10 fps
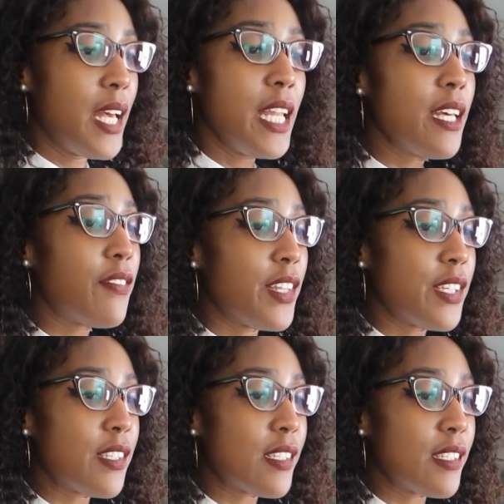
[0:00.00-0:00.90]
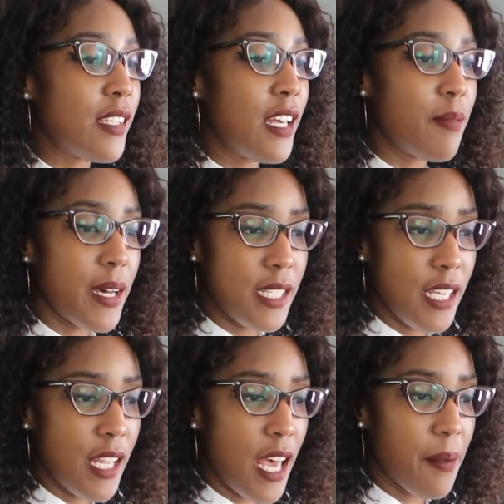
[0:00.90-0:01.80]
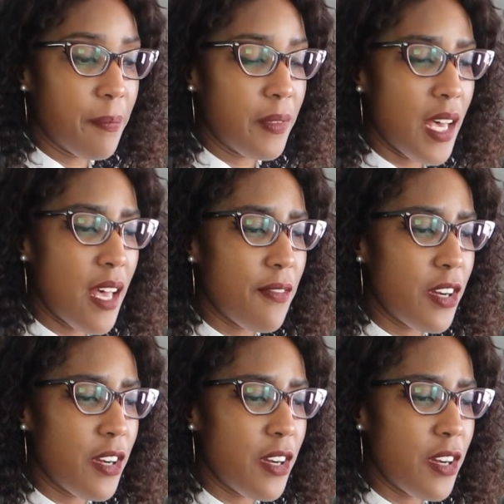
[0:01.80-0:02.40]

any of this in my DNA, okay?